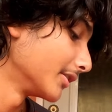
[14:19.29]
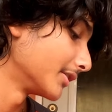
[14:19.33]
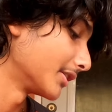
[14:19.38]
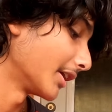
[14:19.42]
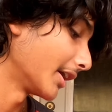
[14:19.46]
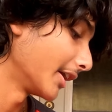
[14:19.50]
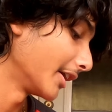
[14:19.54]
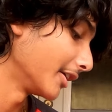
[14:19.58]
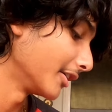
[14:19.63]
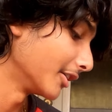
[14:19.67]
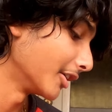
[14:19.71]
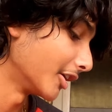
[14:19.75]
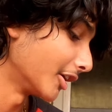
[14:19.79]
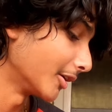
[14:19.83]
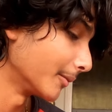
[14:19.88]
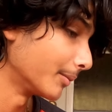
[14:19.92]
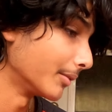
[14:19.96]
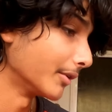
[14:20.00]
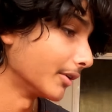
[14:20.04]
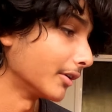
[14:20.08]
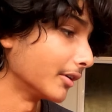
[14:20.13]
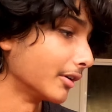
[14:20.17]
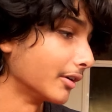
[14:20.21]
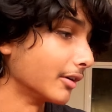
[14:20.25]
tying
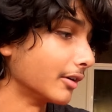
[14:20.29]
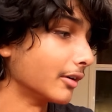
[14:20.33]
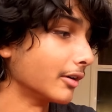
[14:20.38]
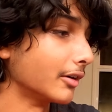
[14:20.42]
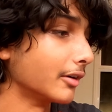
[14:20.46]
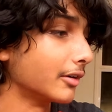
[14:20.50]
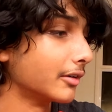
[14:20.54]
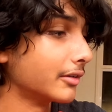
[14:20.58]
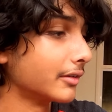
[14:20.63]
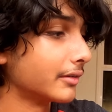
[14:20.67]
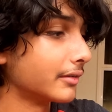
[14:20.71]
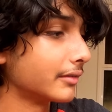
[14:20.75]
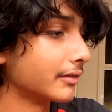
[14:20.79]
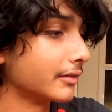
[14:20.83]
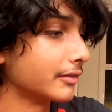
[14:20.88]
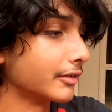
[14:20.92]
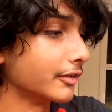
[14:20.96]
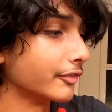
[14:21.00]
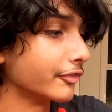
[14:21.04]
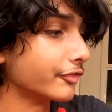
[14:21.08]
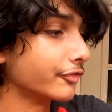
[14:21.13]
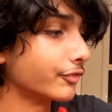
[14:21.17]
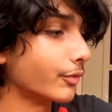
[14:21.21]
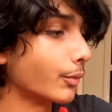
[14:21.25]
up
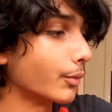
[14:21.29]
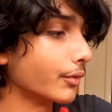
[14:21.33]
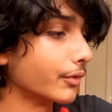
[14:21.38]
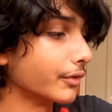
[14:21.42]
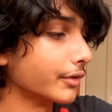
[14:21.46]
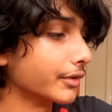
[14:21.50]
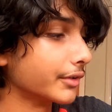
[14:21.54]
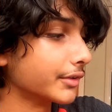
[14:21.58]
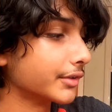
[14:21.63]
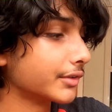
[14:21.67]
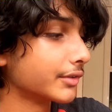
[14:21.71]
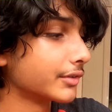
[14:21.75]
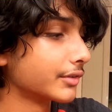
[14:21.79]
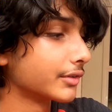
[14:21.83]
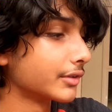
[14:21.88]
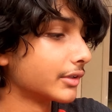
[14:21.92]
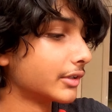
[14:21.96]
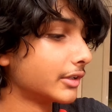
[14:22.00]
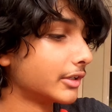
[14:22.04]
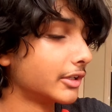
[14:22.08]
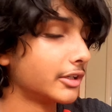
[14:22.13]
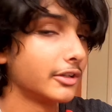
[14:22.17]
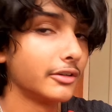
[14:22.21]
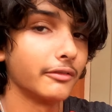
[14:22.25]
your forks
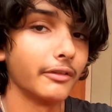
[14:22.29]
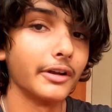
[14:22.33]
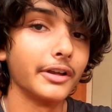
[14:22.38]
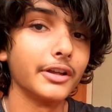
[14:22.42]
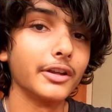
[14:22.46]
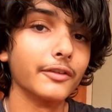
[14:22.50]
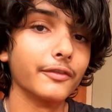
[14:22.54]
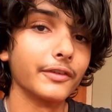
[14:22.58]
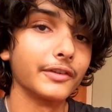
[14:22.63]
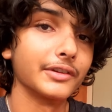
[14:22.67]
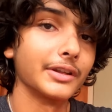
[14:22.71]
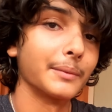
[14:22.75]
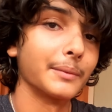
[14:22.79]
right here. For